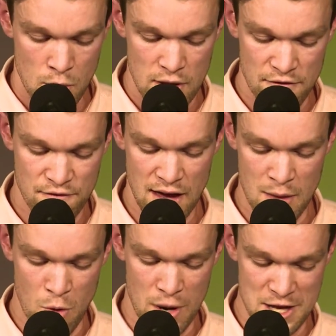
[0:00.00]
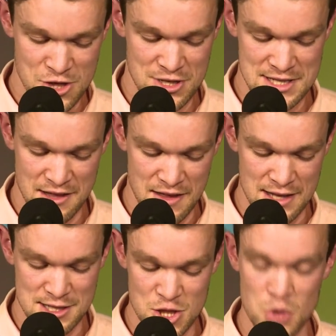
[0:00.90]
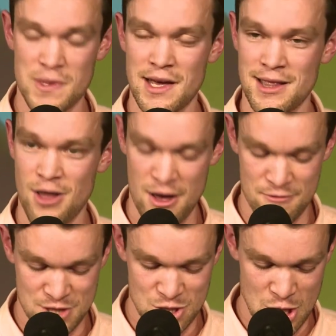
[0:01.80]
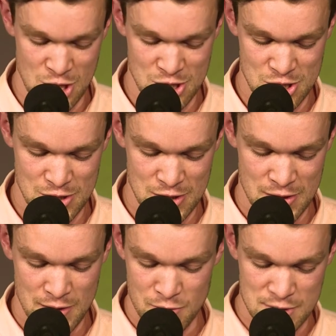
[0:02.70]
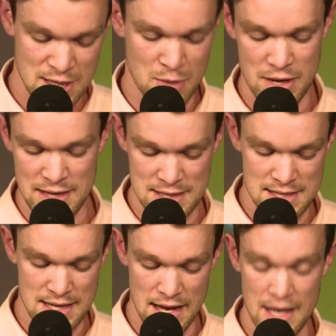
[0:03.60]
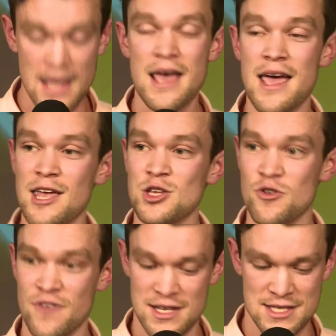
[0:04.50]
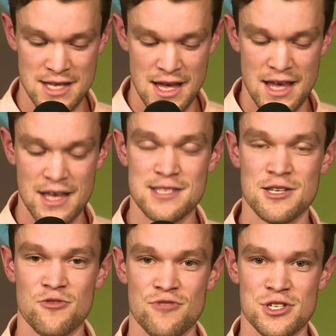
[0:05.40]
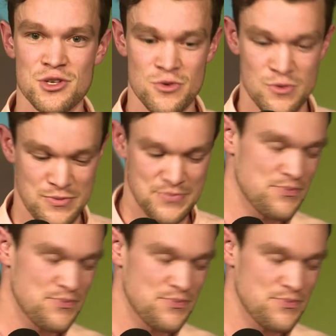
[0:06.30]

We have far more interesting things to do with our lives, church. We'll celebrate that today. Each of us is an original.